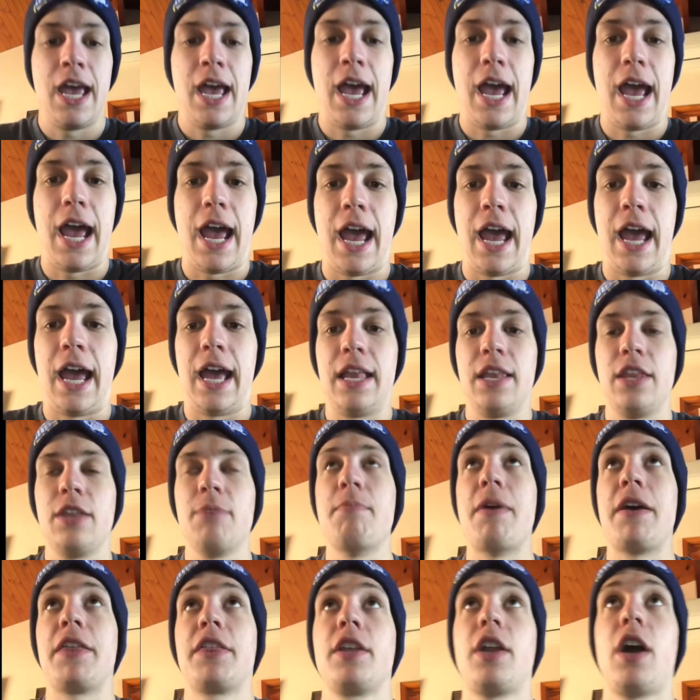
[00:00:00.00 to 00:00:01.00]
and the
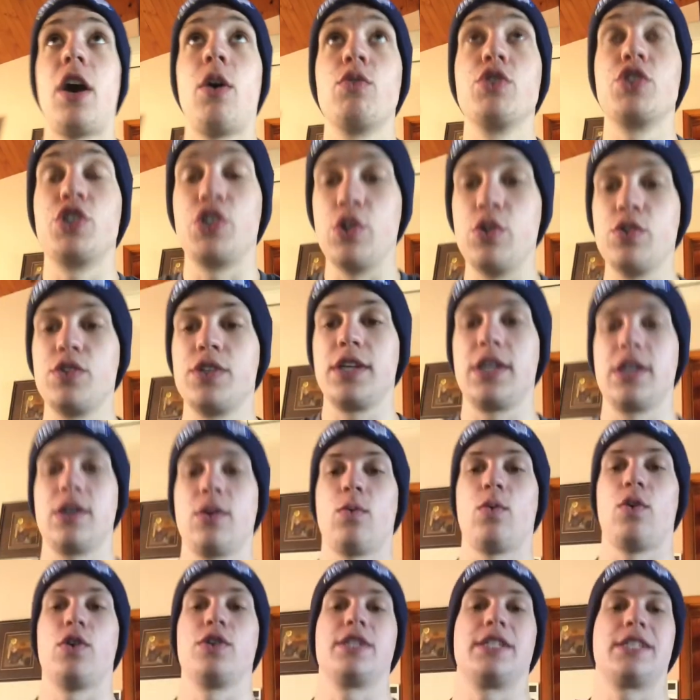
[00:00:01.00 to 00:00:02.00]
method I was using
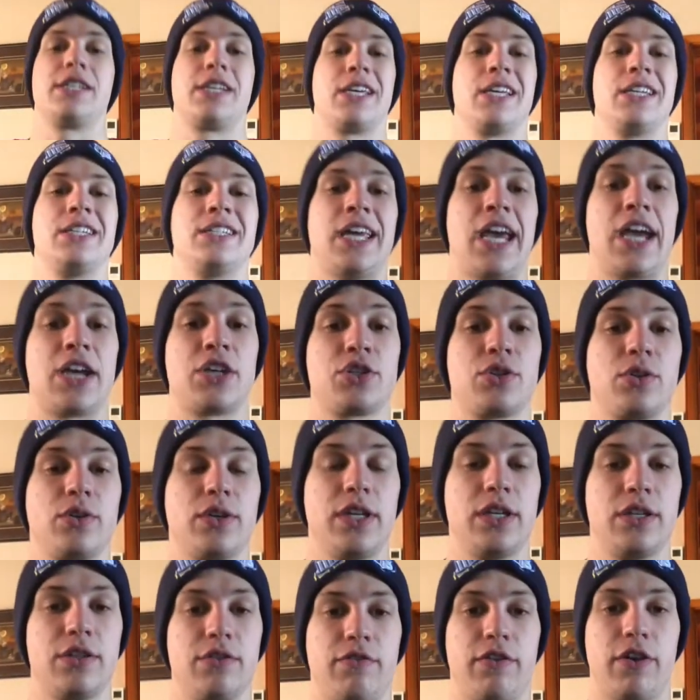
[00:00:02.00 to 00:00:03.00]
was contextual
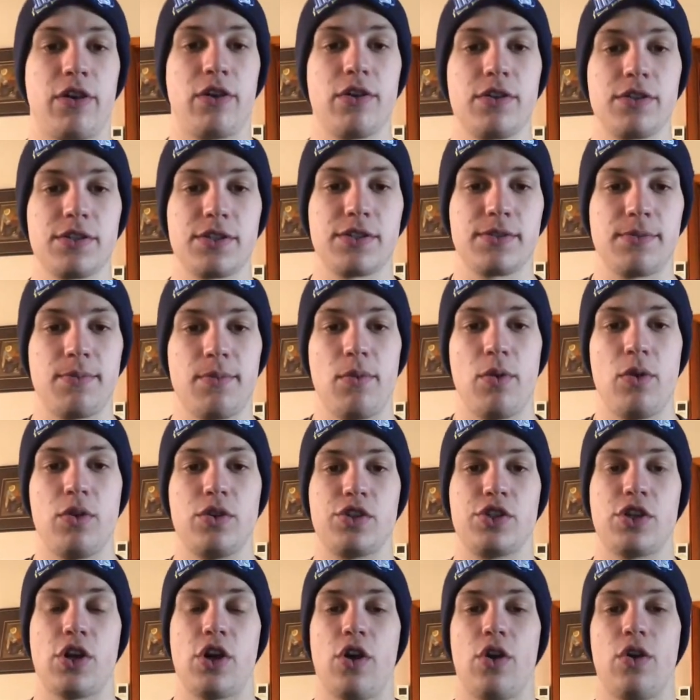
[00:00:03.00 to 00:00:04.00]
interference,
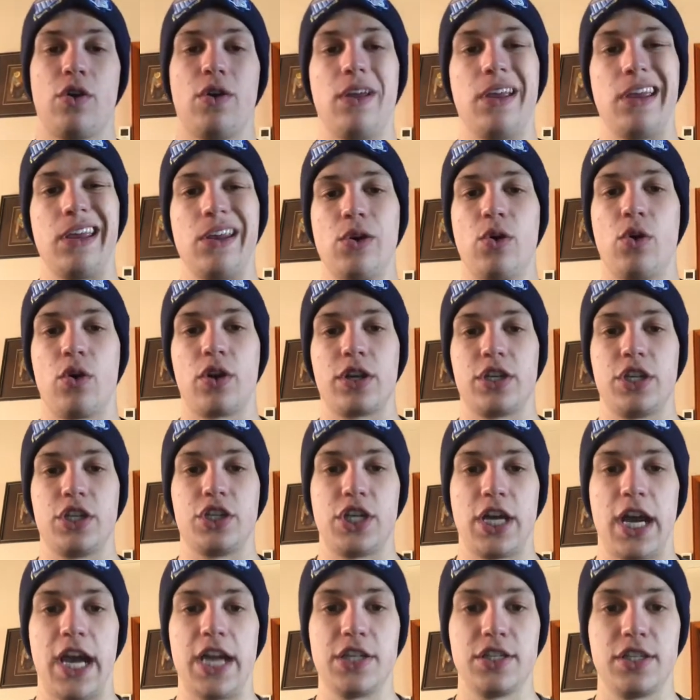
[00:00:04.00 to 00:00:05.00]
so in order to
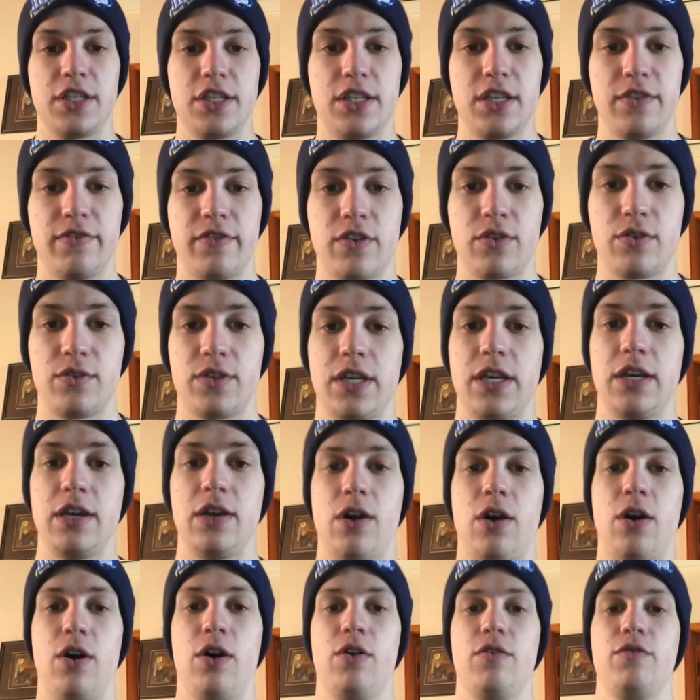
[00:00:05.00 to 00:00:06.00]
change the difficulty
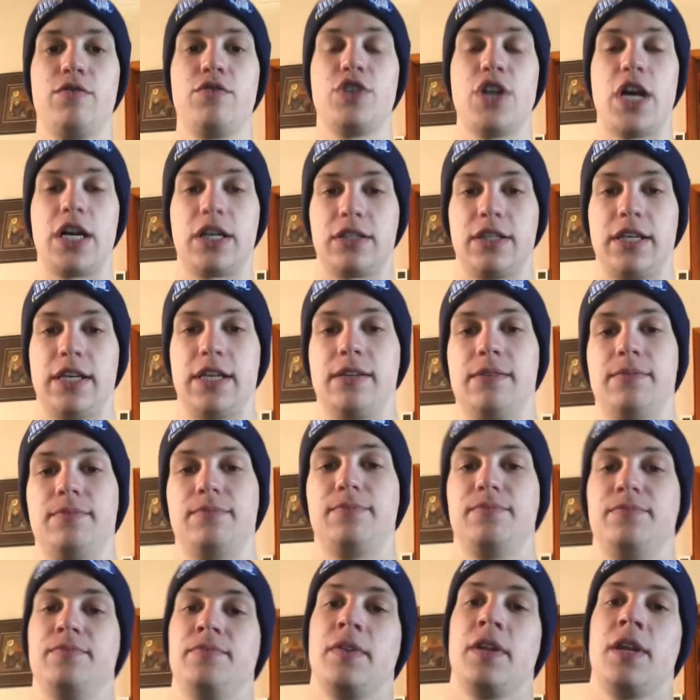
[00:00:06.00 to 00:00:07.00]
of juggling.
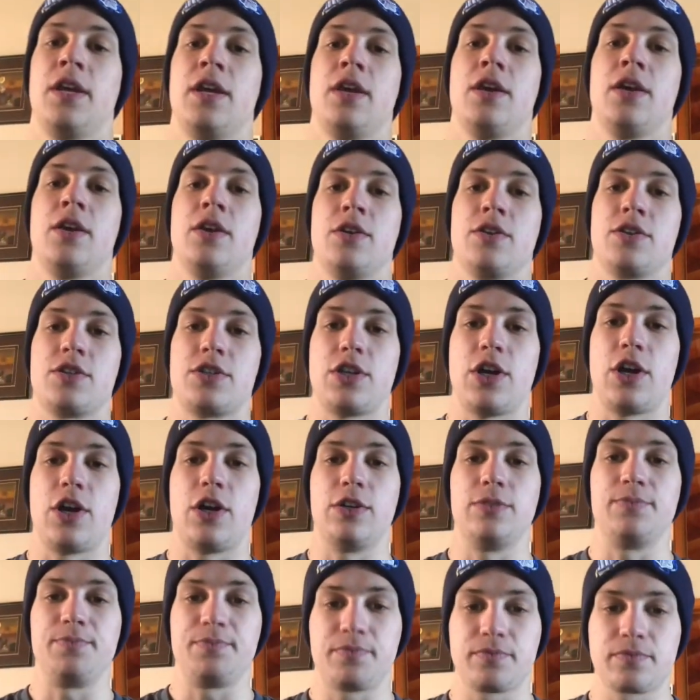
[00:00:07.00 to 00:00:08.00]

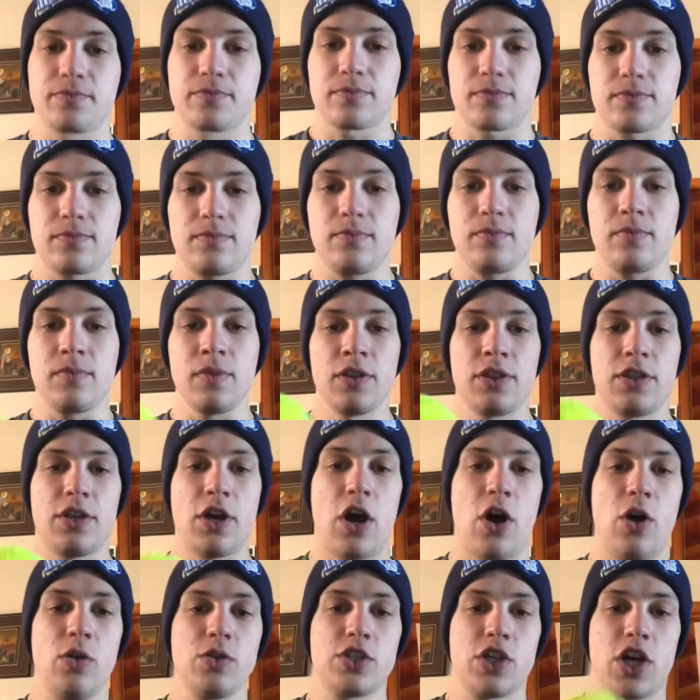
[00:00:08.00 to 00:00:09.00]
So the
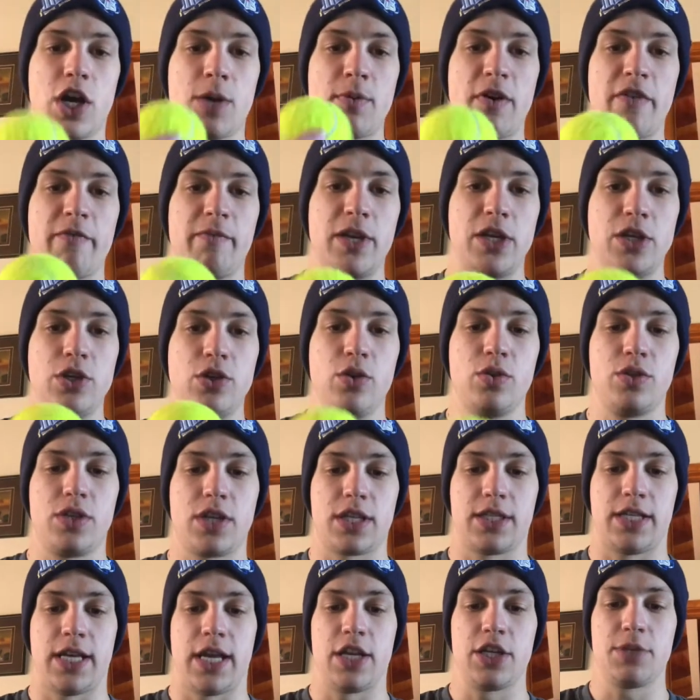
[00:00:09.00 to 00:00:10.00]
whole time I've been using
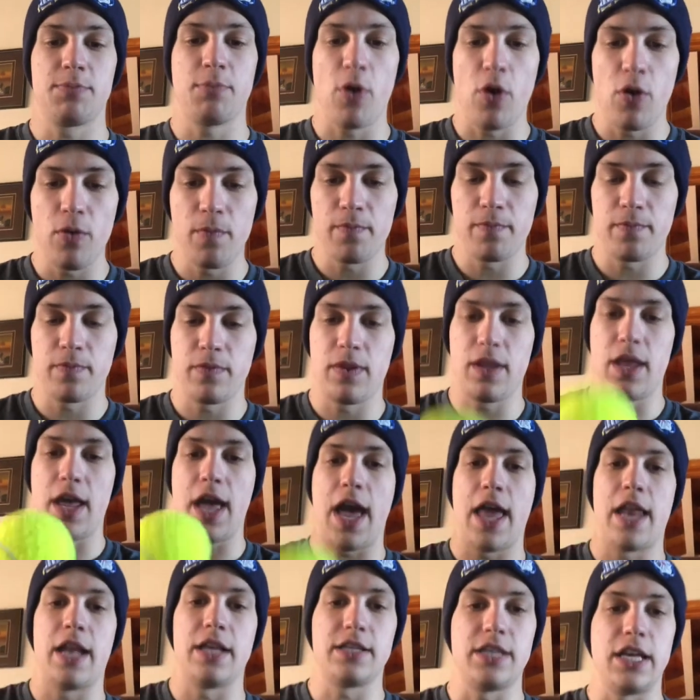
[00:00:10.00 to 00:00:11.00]
a tennis ball,
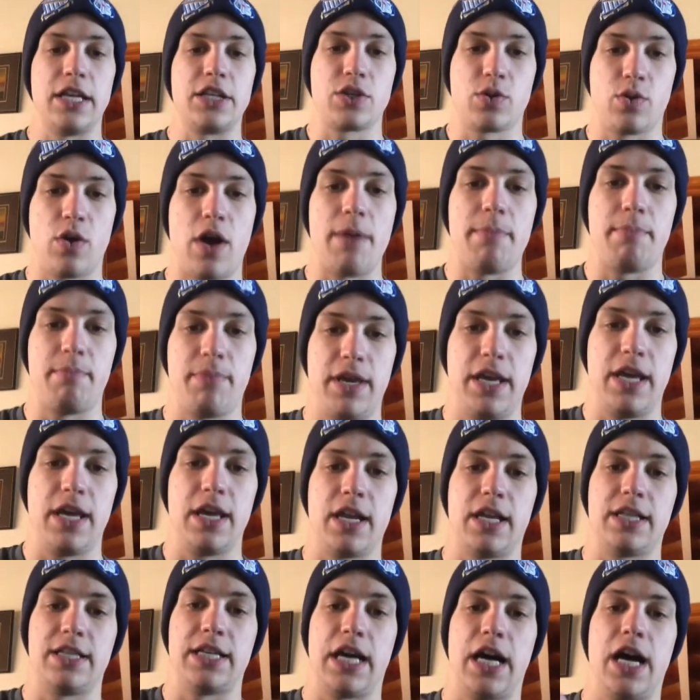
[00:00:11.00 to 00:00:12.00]
and it's quite big
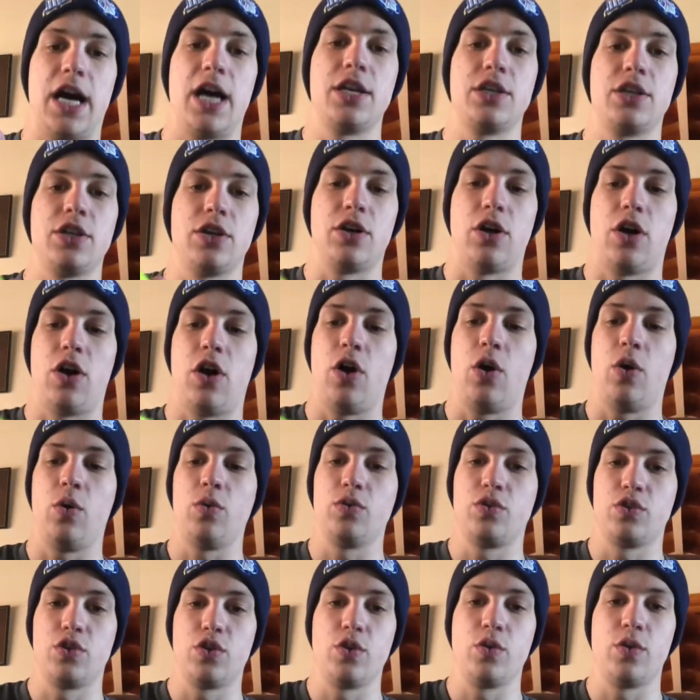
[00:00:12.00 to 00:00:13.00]
and it's hard to
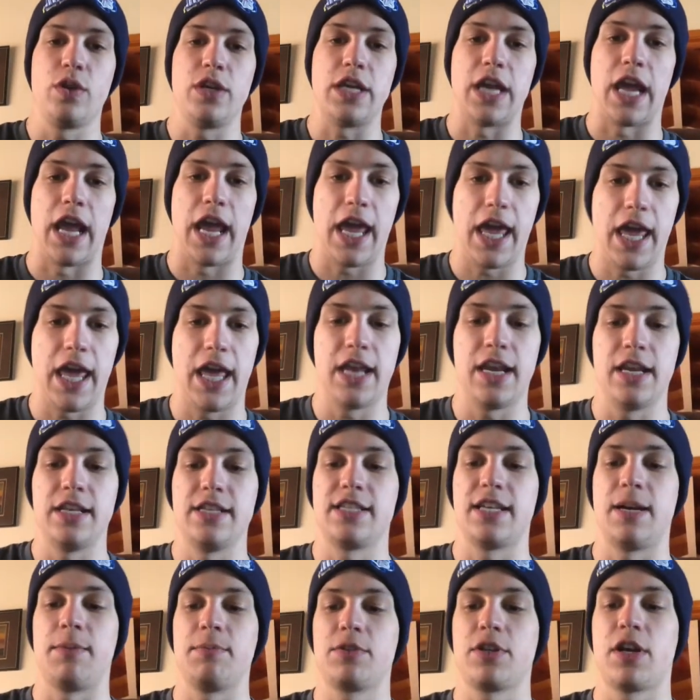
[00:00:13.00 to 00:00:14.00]
hold two in your hand, and
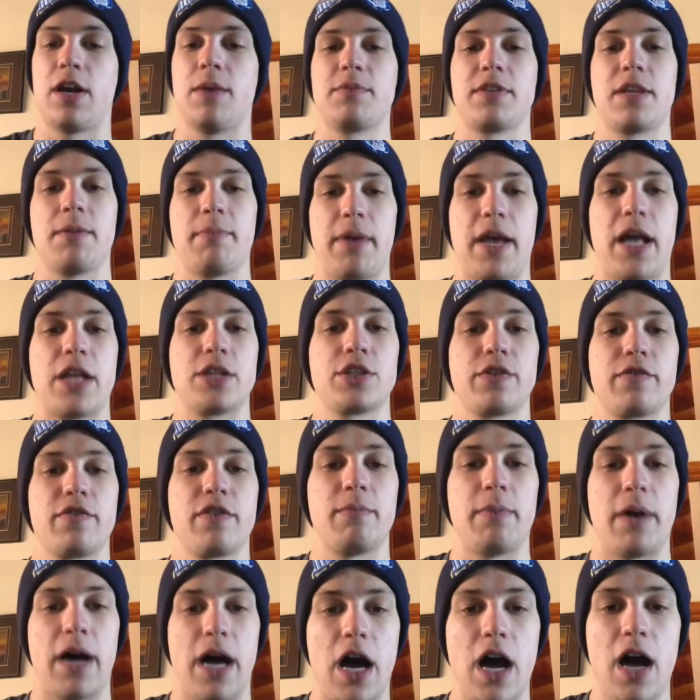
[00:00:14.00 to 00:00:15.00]
sometimes they bounce off the
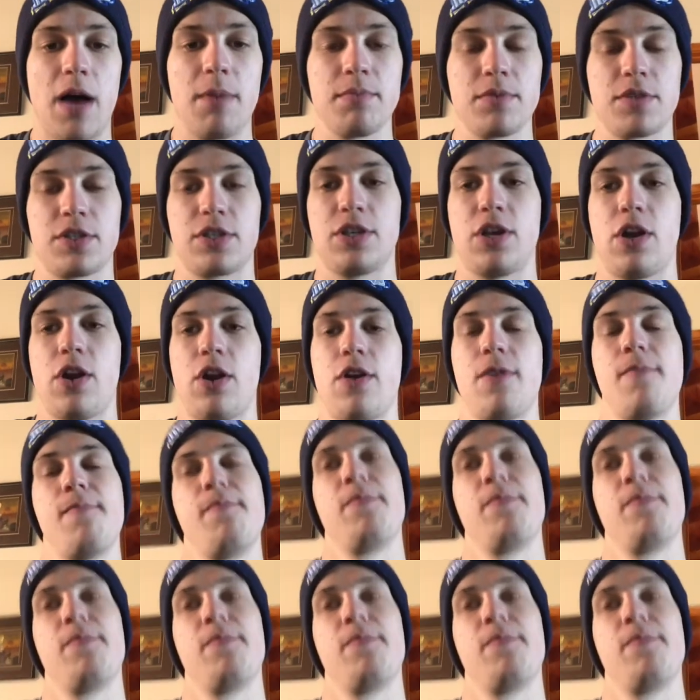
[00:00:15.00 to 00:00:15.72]
palms. So